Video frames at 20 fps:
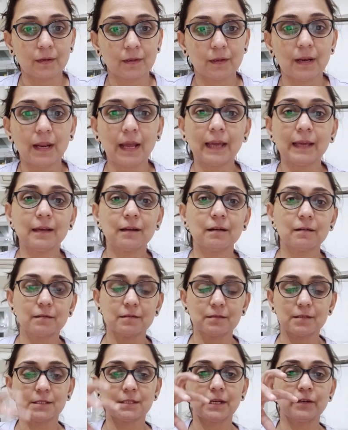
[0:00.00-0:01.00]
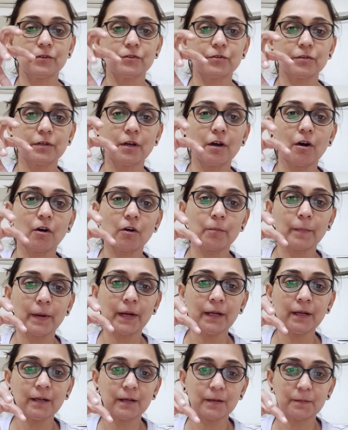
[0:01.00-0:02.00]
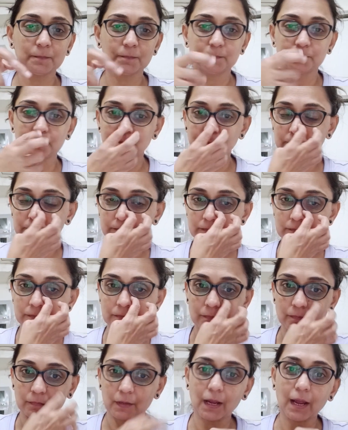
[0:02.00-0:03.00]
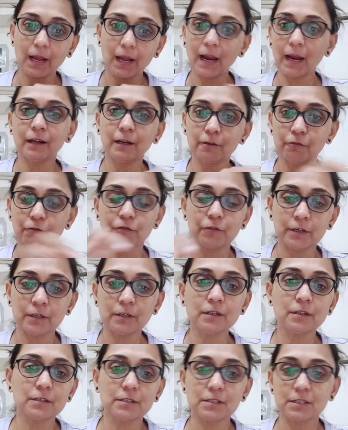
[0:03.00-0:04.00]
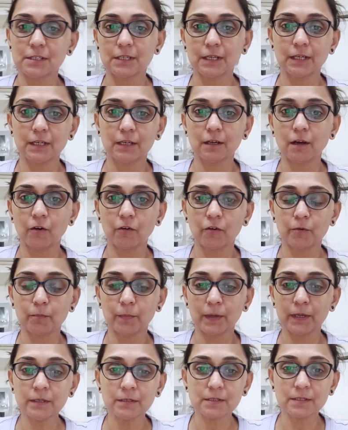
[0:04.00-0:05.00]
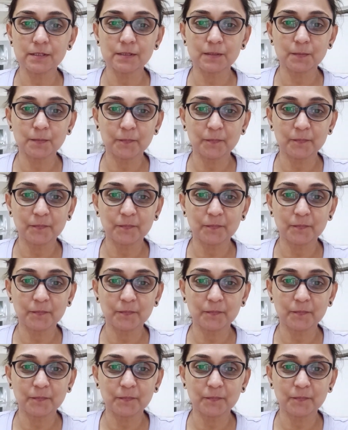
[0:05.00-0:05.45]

like central government and different state governments,